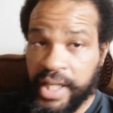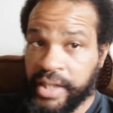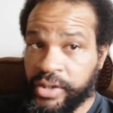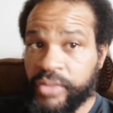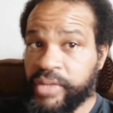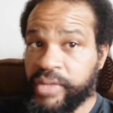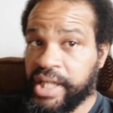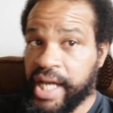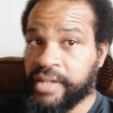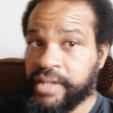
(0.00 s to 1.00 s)
I know
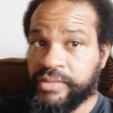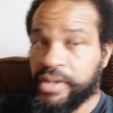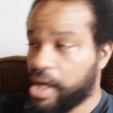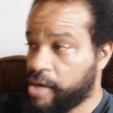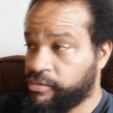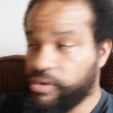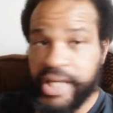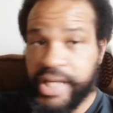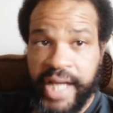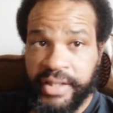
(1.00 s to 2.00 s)
Ricky Hatton A uh,
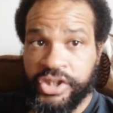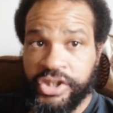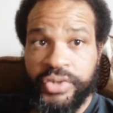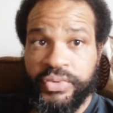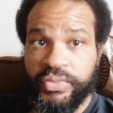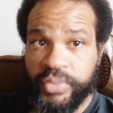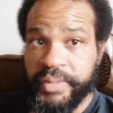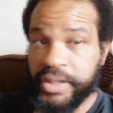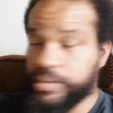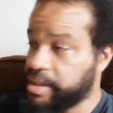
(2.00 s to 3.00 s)
Floyd Hatton too would
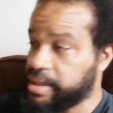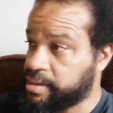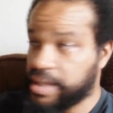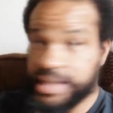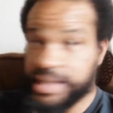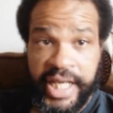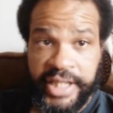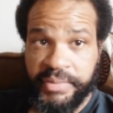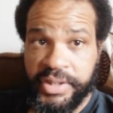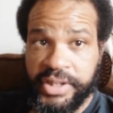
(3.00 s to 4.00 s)
be great as an
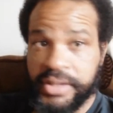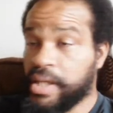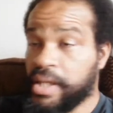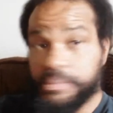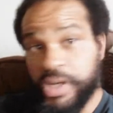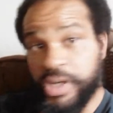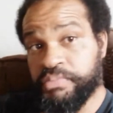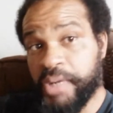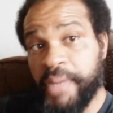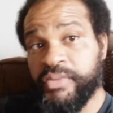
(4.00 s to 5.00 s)
exhibition,
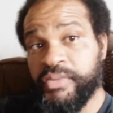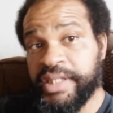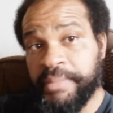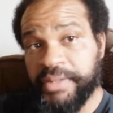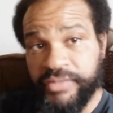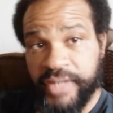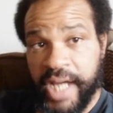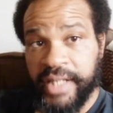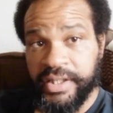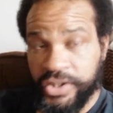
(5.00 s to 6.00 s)
and probably redemptive for
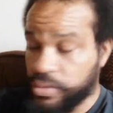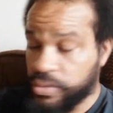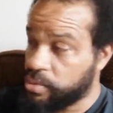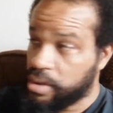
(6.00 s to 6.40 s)
Hatton too.